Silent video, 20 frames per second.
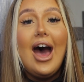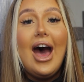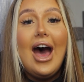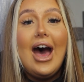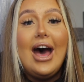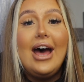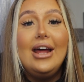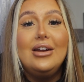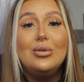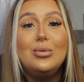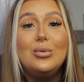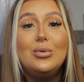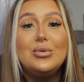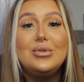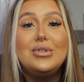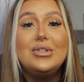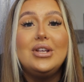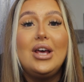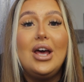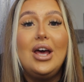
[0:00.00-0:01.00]
and
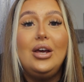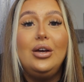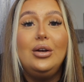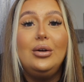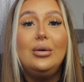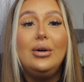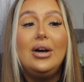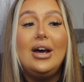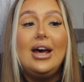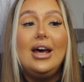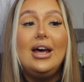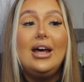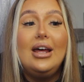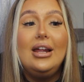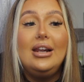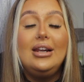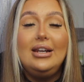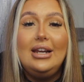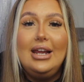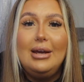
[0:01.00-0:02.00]
also
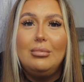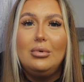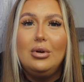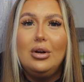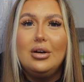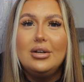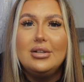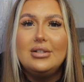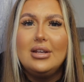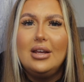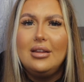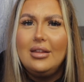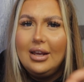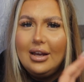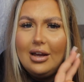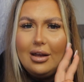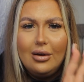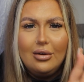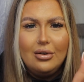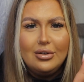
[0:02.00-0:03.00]
a lip gloss. I think
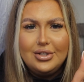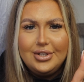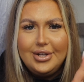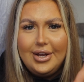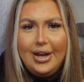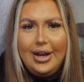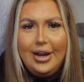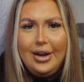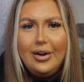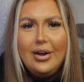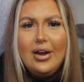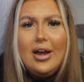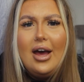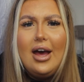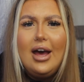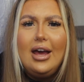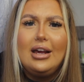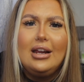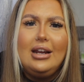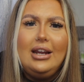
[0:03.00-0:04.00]
I got two,
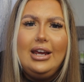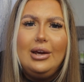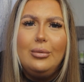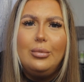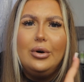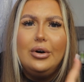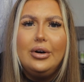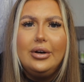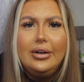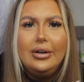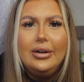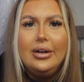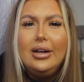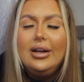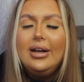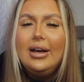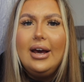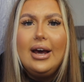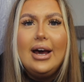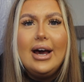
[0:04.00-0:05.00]
a clear one
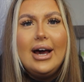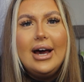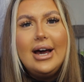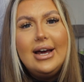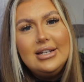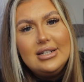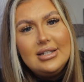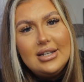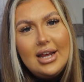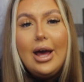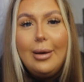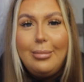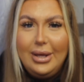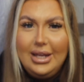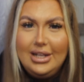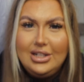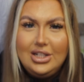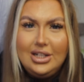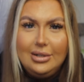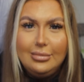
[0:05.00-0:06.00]
and a
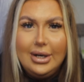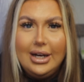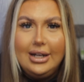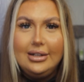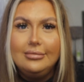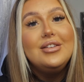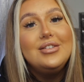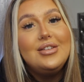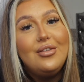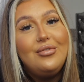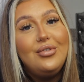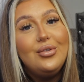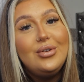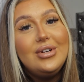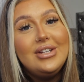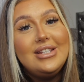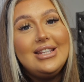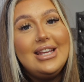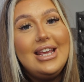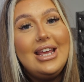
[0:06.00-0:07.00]
peachy one. So if you
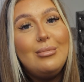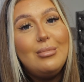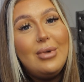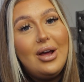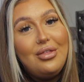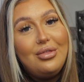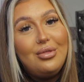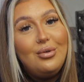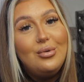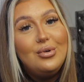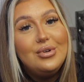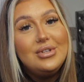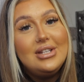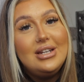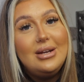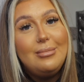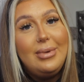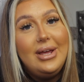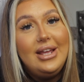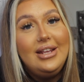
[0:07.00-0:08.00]
want to see my thoughts
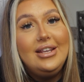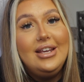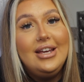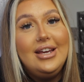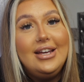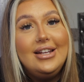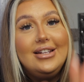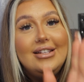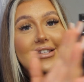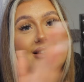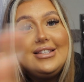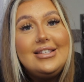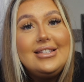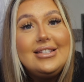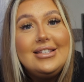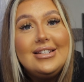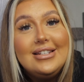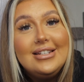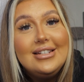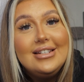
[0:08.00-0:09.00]
and opinions,